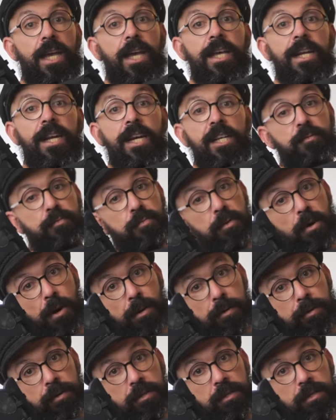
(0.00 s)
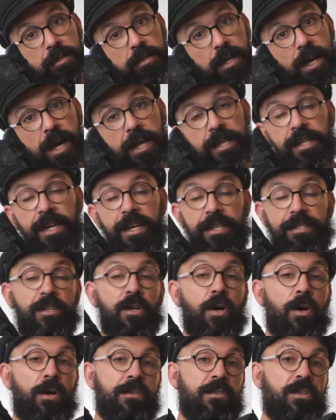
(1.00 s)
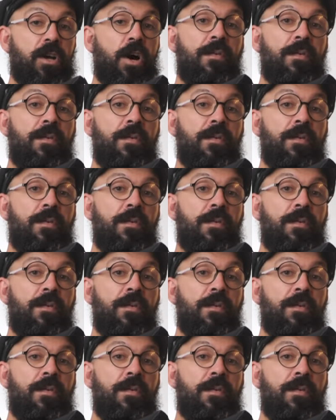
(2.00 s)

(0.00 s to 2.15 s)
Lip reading: It has pros and it has cons.